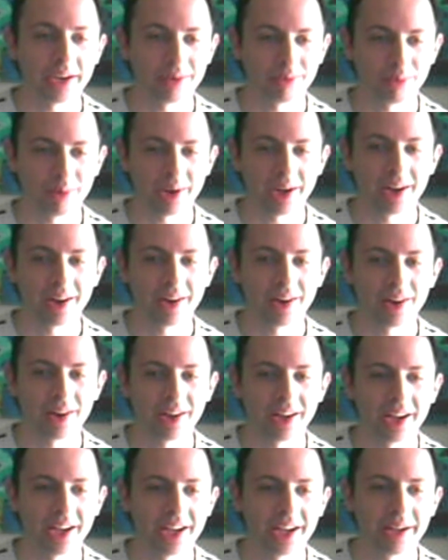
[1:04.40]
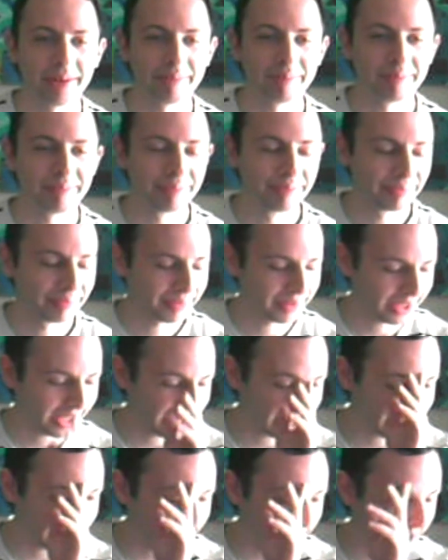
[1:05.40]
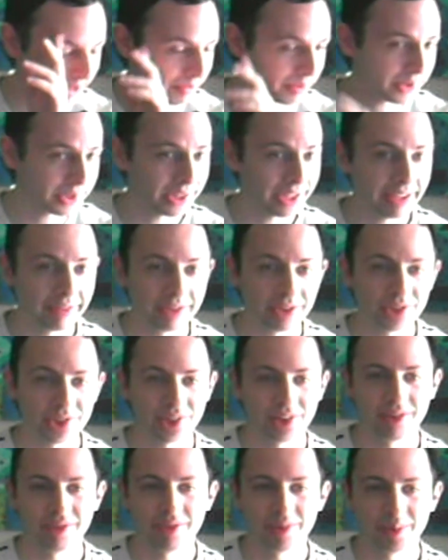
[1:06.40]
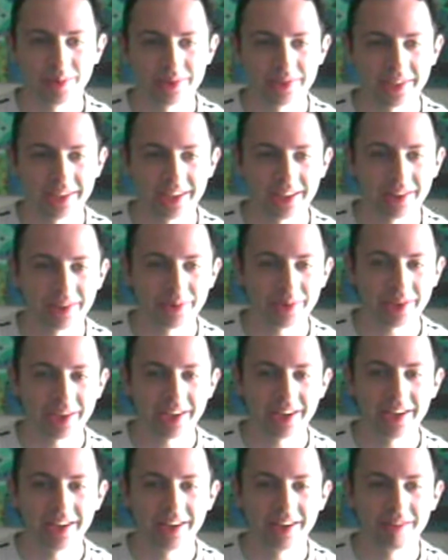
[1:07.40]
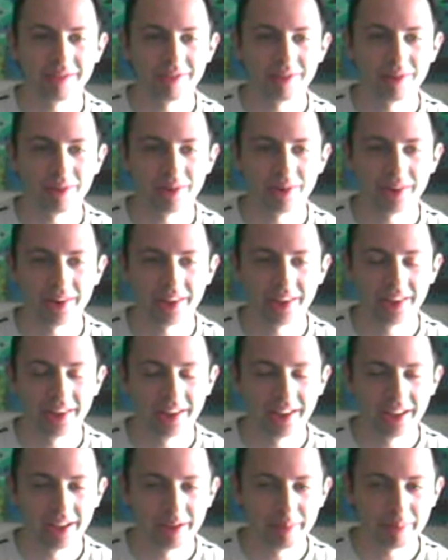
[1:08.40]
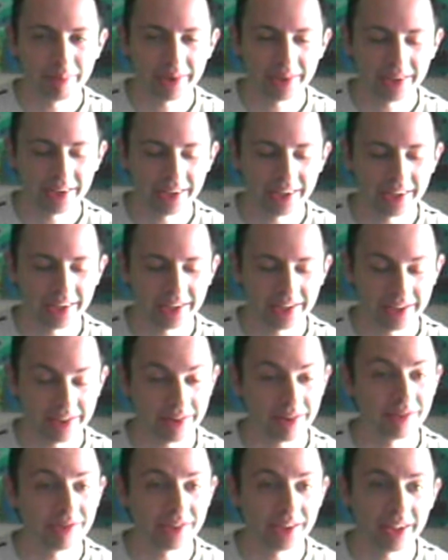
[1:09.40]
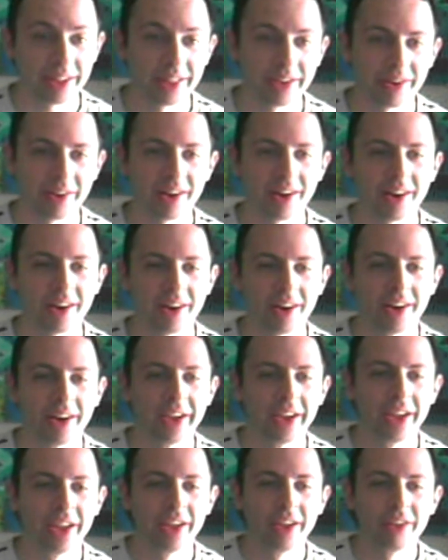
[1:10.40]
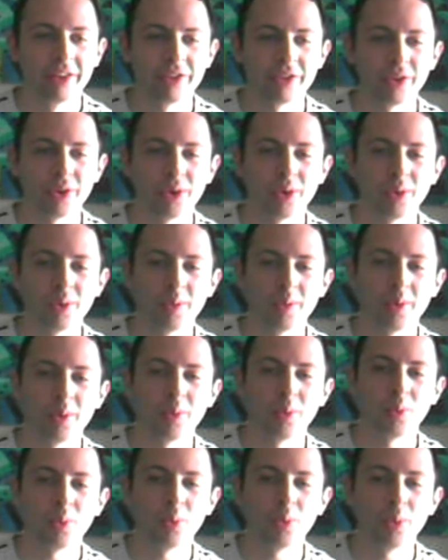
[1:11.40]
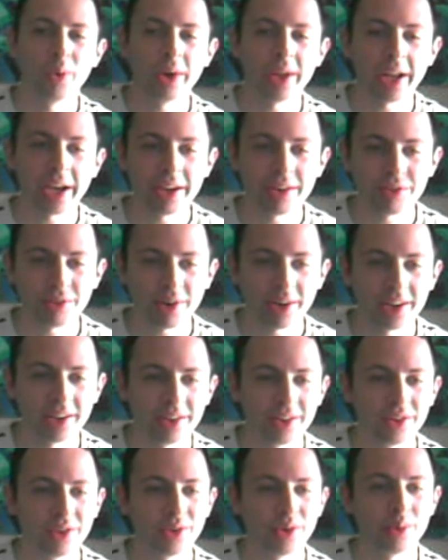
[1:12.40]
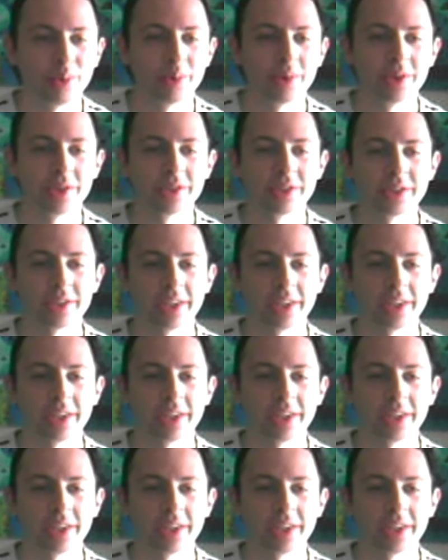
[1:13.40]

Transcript: rare. And I wasn't even sure if there was any located in Florida, but it turns out there are. So what I tried to do was